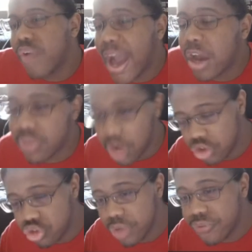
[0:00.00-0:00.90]
out of
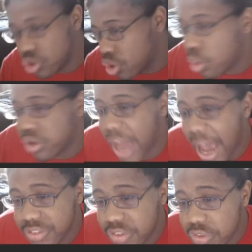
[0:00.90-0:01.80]
country for lower
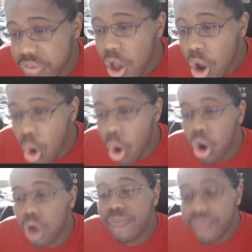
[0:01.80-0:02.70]
taxes
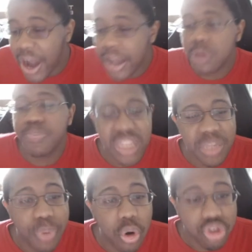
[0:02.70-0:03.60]
or fire
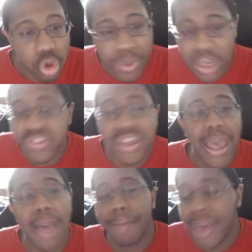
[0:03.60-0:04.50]
people so because they
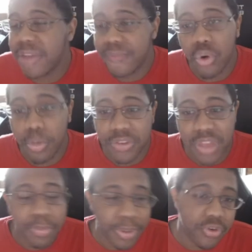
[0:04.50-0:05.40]
can't pay for it because they
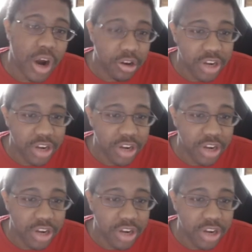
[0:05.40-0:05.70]
have to pay for higher